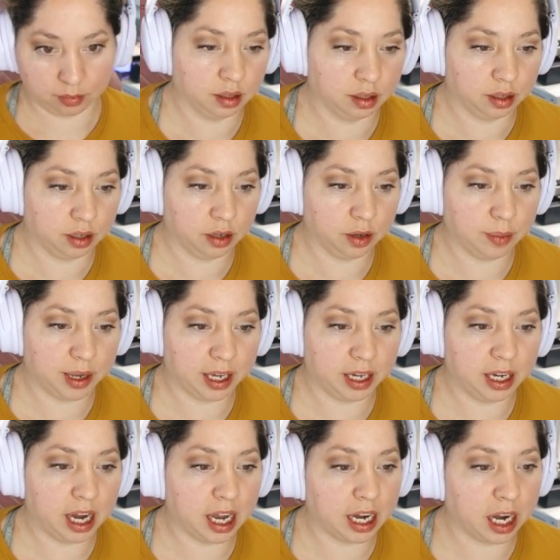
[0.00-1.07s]
Oh my
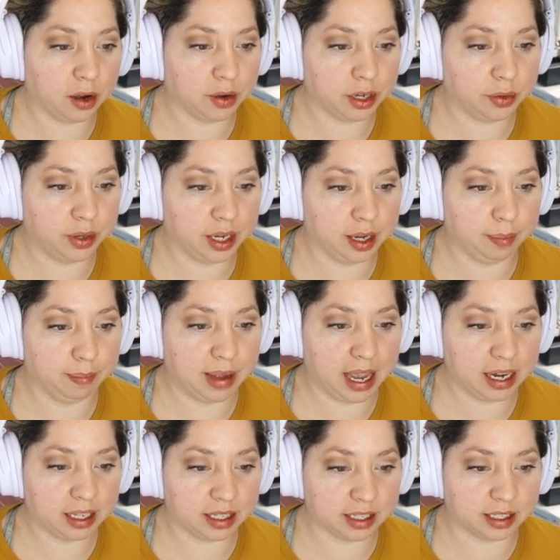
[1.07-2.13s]
god, how are you getting
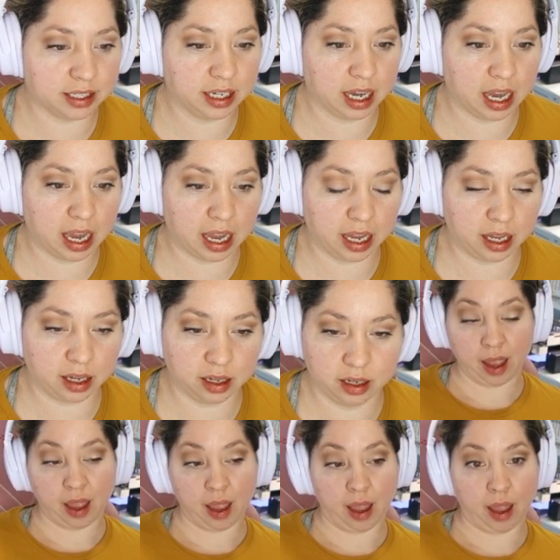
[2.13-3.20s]
mad at this guy?
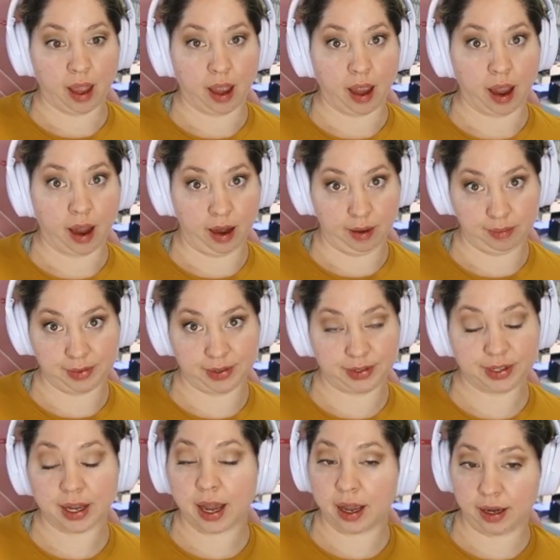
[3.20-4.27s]
I'm
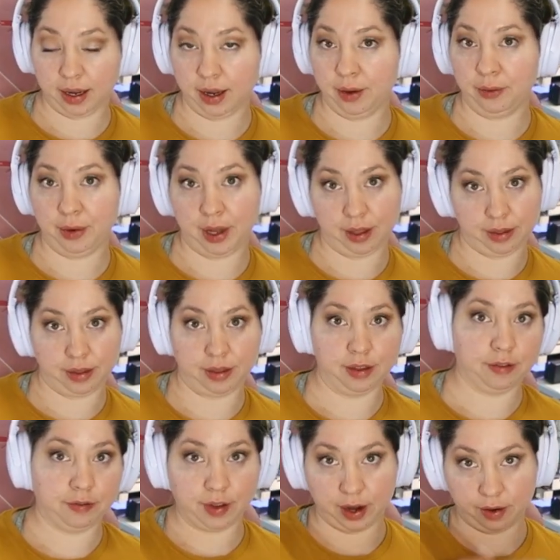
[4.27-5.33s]
siding with the
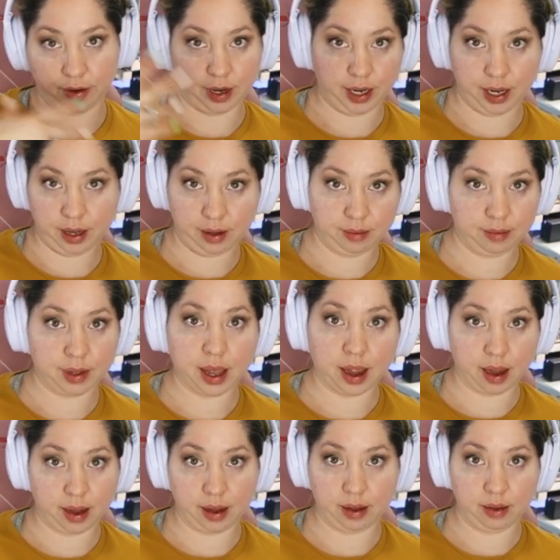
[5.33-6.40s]
fairy
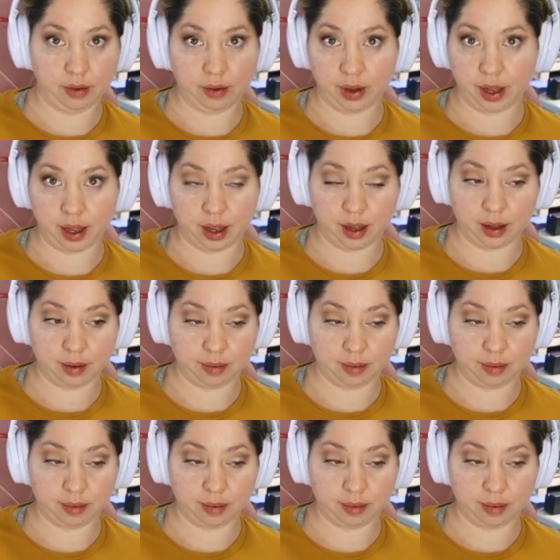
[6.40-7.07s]
guy, okay?